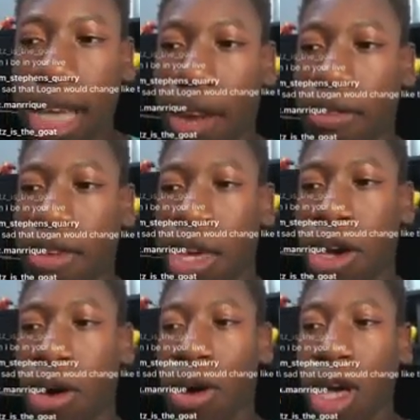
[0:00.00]
of a
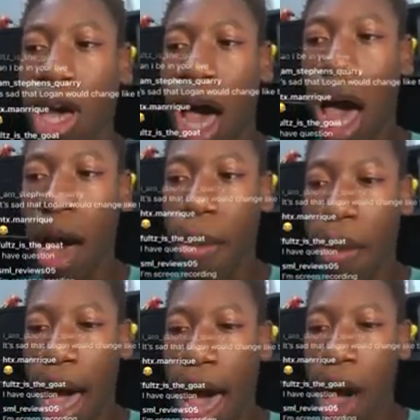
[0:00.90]
video,
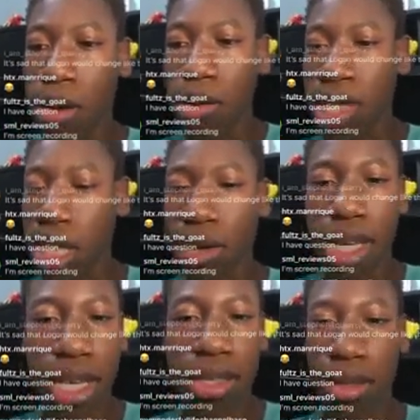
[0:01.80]
how Tito
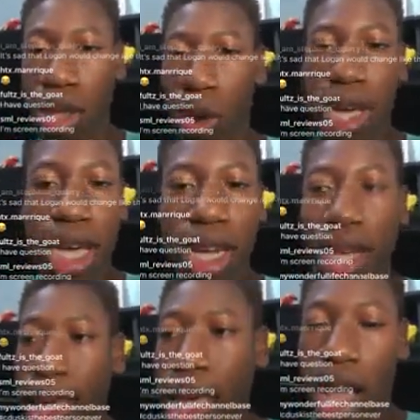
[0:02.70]
is,
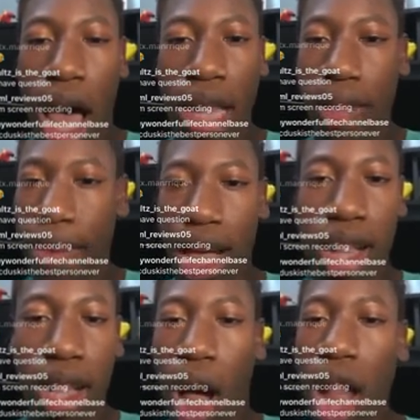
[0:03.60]
Logan,
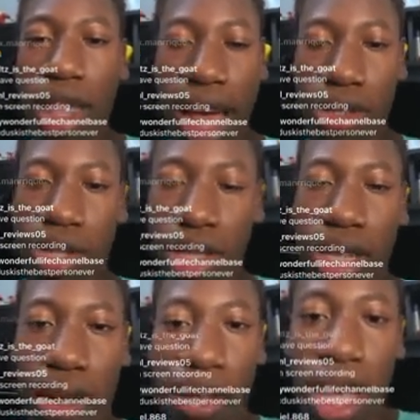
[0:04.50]
Lavelle, all of that sort of
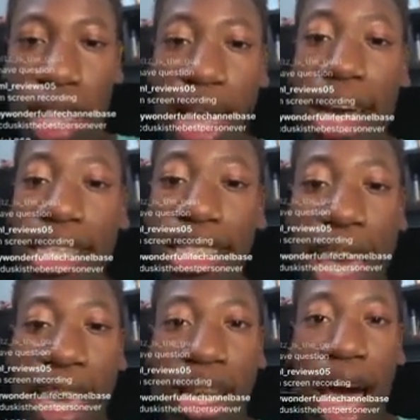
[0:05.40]
stuff. Like I
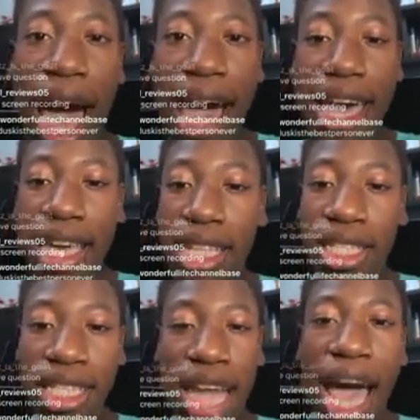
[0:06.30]
said, I
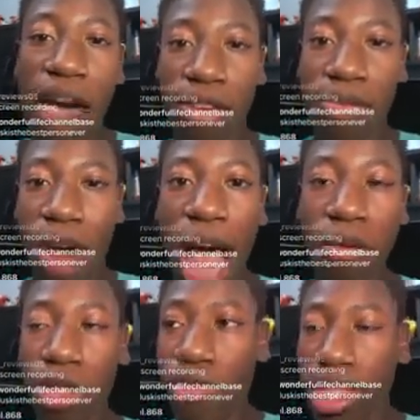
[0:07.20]
did not have a
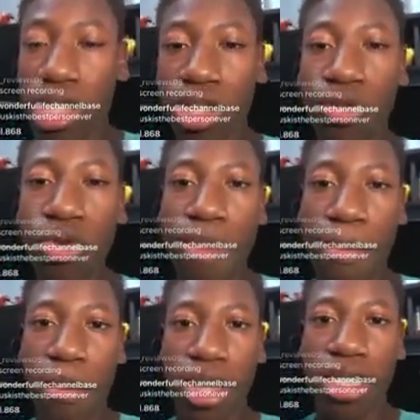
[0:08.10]
problem with the rest of the crew
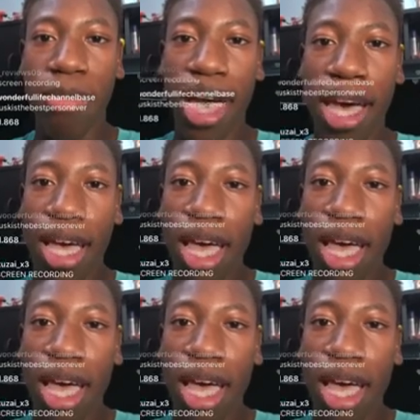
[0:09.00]
members, but